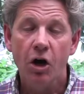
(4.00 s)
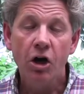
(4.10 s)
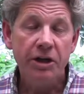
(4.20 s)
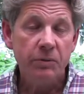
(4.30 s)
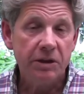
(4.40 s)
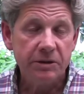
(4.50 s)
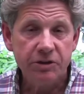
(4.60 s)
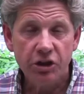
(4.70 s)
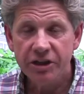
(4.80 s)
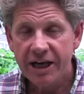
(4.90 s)
Hi, welcome
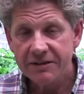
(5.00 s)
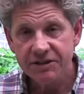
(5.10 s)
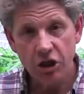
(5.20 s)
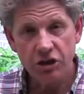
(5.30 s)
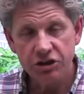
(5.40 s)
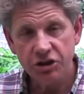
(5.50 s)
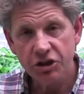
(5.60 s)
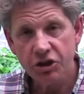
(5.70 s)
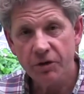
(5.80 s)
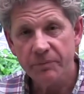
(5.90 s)
to
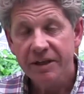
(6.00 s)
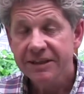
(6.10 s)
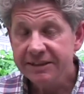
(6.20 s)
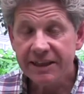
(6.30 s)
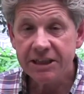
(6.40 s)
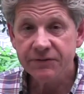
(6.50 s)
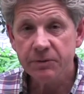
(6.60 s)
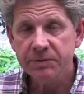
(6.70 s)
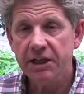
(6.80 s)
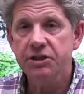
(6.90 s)
learnhowtogarden.com. Today's
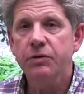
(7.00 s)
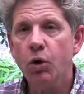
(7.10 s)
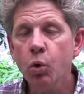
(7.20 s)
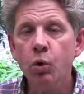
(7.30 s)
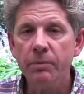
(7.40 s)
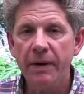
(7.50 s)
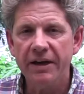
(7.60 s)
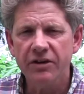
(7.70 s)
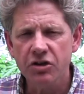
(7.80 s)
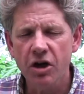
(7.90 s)
film tells you all
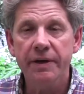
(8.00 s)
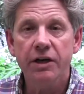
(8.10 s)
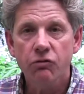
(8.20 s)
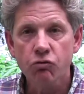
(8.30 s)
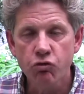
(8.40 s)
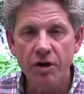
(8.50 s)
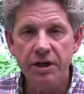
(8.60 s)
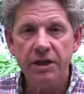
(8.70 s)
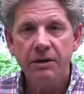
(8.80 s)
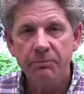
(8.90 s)
about growing
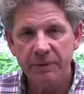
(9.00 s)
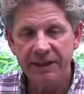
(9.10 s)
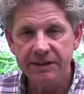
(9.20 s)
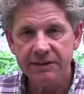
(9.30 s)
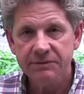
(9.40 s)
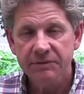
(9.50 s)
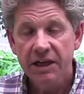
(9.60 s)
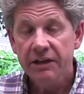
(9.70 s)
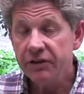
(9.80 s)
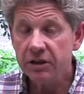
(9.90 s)
runner beans.
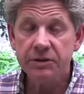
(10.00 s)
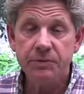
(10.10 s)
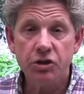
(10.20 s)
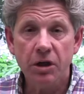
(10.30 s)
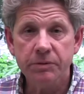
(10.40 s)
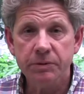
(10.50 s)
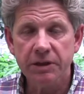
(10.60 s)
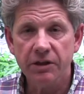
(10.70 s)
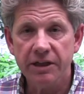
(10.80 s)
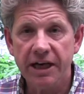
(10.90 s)
If you're not subscribed to us
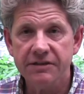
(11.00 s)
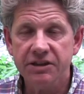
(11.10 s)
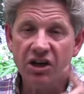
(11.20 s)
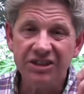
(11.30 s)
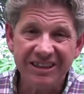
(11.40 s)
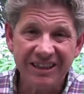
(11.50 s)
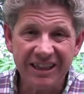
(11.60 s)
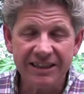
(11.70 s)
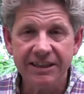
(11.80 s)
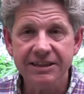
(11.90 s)
at Learn How to Garden,
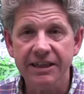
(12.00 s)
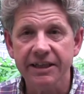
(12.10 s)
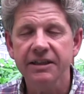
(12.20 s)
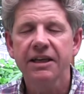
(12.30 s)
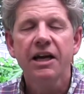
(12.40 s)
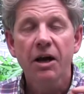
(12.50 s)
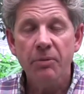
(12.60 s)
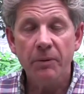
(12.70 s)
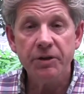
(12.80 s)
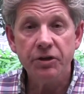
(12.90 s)
click this link,
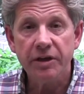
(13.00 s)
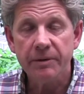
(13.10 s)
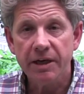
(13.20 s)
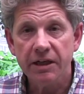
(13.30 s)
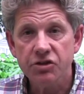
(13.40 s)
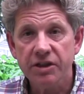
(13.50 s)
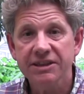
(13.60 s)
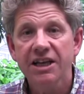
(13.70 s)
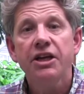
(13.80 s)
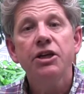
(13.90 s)
pop in your email
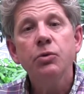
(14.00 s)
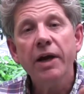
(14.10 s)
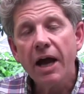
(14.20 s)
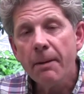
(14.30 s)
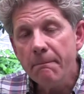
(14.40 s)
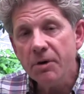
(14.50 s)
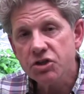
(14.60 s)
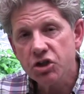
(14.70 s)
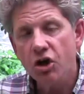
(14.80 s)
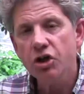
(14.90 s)
address. You'll get a
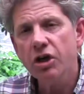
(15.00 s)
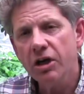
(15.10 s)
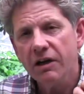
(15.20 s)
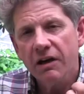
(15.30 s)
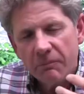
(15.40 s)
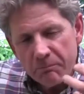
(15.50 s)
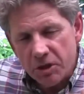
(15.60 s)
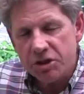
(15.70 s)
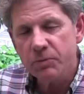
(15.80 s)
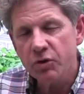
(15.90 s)
much longer,
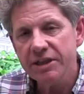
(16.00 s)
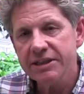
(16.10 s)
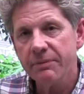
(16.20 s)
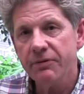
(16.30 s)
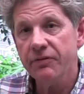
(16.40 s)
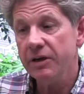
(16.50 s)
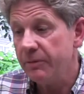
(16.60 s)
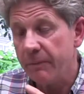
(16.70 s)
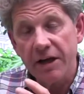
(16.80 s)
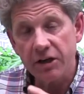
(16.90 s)
much more in-depth film
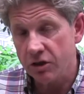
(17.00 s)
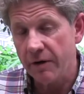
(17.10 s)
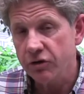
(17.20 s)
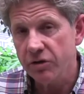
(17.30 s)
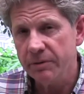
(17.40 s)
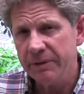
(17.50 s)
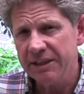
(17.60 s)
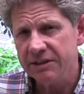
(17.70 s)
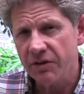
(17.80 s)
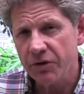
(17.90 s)
about growing runner
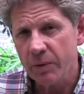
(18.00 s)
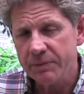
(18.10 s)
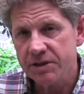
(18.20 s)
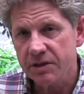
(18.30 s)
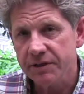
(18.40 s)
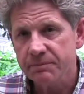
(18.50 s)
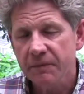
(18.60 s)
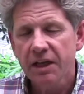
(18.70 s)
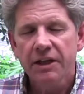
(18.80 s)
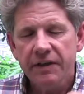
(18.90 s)
beans on the website.
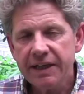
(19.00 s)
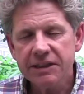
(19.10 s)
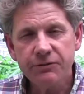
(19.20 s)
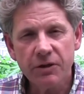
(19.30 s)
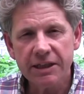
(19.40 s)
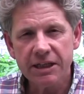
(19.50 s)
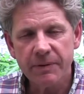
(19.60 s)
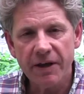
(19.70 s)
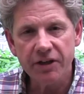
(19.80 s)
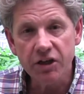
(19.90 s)
You get to find out
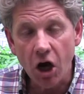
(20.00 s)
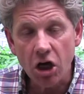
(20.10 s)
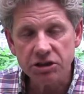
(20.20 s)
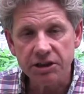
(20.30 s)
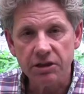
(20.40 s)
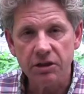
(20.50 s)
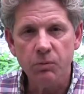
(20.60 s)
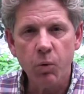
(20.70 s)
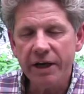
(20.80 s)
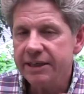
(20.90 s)
about the gardening
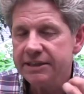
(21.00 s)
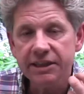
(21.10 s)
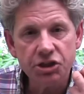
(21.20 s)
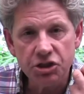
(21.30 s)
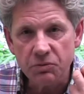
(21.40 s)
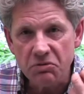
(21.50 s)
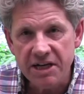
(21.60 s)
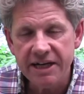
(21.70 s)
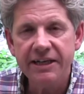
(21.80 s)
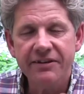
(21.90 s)
club. What is this
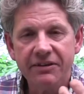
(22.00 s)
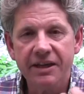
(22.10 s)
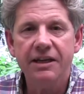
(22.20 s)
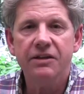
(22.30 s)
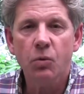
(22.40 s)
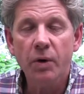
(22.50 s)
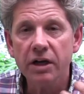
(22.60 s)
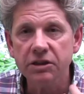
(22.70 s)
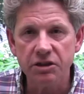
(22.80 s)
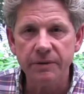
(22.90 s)
unique thing that we
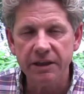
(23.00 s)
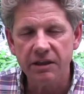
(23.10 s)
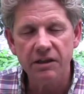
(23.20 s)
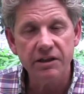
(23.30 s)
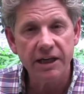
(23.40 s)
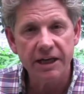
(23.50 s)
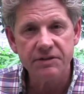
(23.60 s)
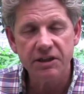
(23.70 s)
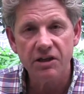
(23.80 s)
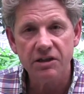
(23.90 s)
are doing at Learn How
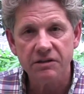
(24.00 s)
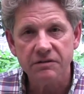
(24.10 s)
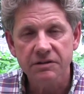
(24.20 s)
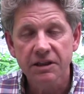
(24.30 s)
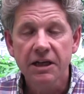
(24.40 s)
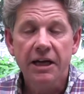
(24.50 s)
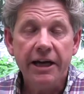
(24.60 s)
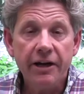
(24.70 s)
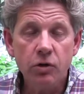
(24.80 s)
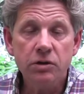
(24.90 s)
to Garden?
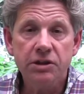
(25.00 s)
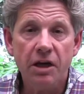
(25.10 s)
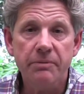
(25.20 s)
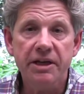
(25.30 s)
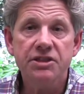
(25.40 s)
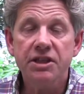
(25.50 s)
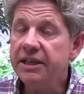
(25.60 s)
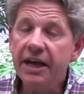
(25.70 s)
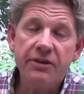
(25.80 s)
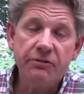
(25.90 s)
It also means that you
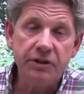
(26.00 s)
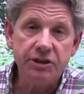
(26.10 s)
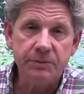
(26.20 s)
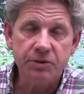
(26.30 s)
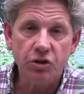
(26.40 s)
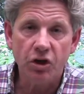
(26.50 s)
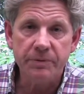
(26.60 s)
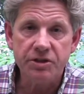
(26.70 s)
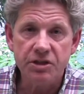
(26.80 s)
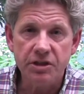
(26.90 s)
get the free
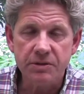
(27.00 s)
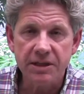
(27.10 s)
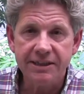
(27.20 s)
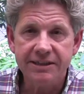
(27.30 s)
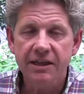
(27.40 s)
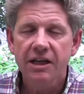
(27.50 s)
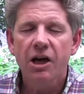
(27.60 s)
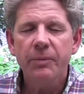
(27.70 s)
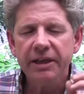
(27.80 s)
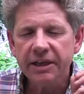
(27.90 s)
subscribers newsletter,
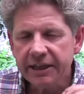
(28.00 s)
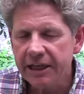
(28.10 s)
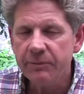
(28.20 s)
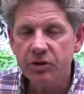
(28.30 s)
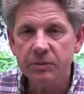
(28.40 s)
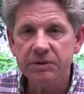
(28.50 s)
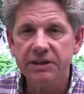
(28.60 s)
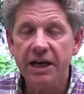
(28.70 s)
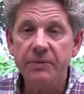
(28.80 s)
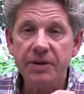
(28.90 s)
and we can keep you up to
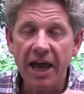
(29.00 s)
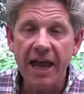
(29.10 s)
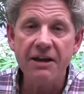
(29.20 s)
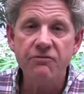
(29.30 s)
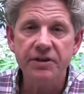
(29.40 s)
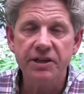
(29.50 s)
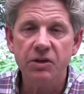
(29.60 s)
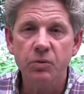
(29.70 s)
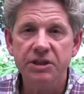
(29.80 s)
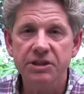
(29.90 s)
date with
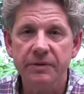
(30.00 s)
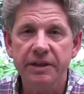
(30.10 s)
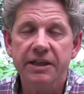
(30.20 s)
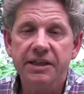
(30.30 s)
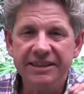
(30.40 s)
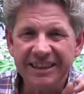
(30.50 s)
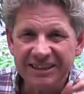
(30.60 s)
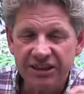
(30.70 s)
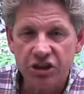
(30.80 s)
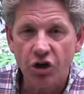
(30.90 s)
everything we're doing in this
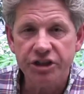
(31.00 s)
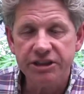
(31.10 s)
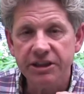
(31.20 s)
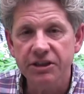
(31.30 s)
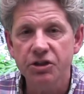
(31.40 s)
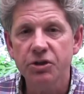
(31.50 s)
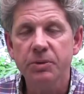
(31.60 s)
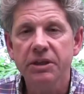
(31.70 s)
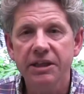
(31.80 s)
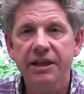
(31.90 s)
exciting new
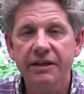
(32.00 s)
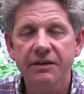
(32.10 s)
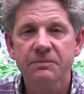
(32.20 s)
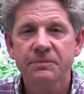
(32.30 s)
year.